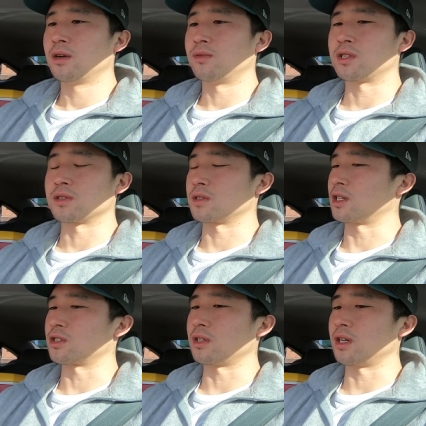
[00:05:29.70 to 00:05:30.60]
which is
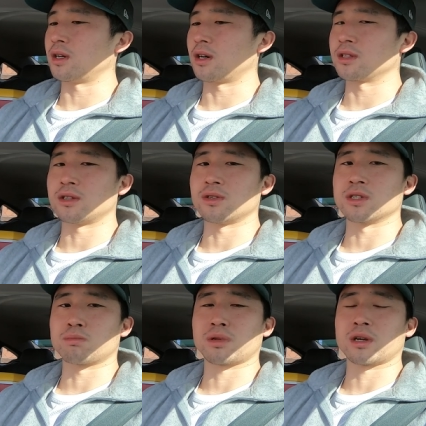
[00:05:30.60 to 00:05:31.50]
essentially all they do
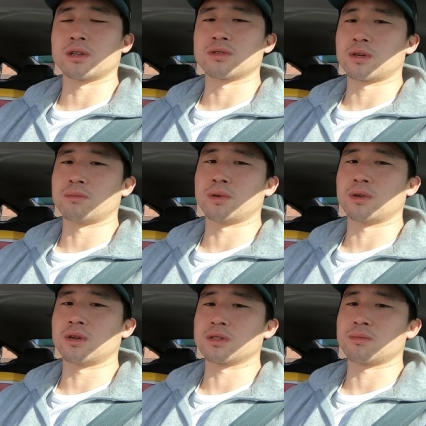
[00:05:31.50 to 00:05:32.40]
is plug it into a
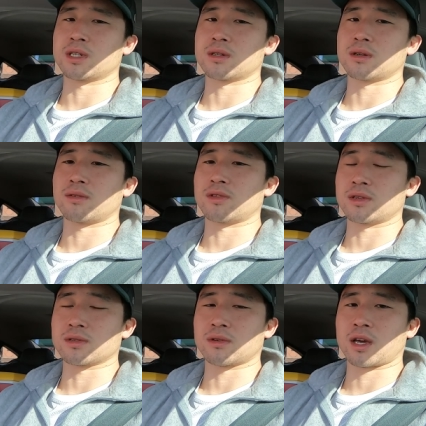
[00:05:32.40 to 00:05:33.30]
computer and just make sure
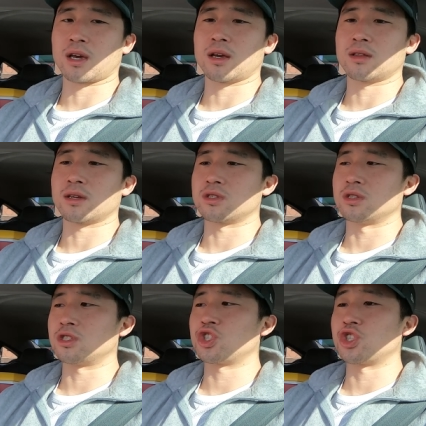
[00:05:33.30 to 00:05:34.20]
everything's okay. There
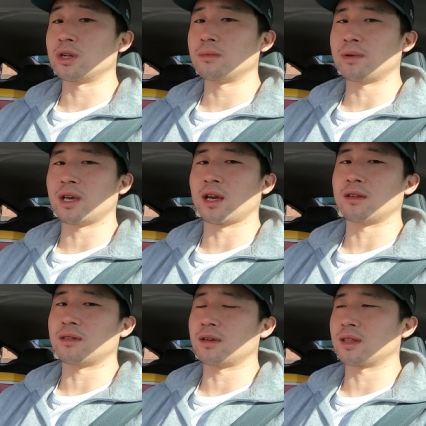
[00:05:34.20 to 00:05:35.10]
shouldn't be
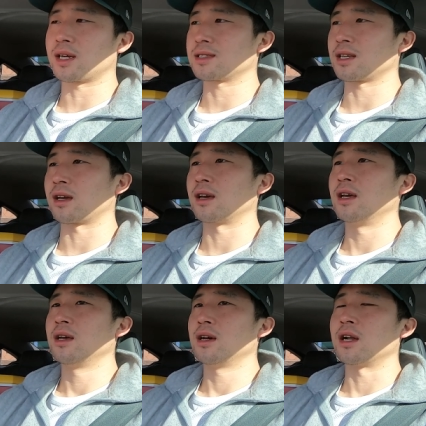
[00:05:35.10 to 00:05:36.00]
anything that's like
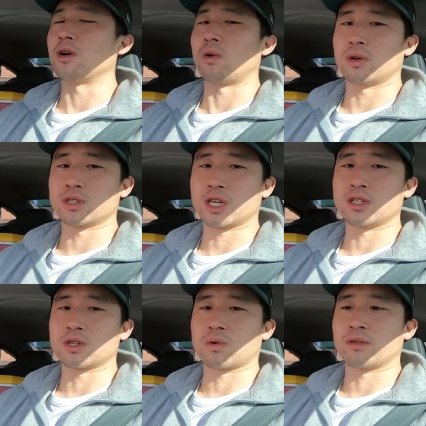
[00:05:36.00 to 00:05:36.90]
an oil
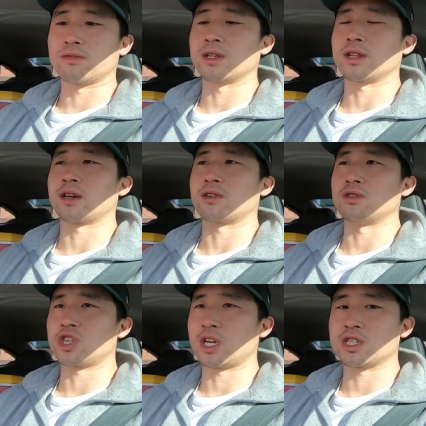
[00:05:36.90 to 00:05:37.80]
change equivalent, like you
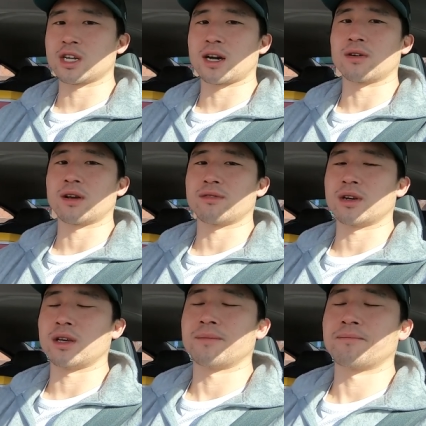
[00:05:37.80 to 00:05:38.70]
change it out
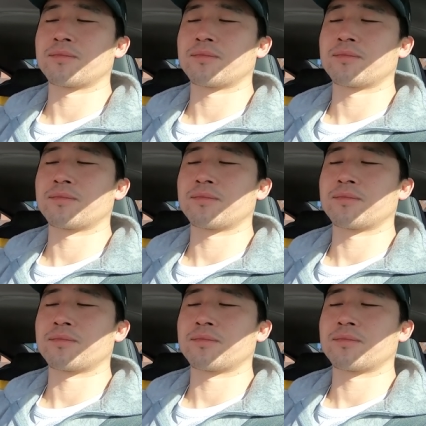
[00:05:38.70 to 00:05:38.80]
every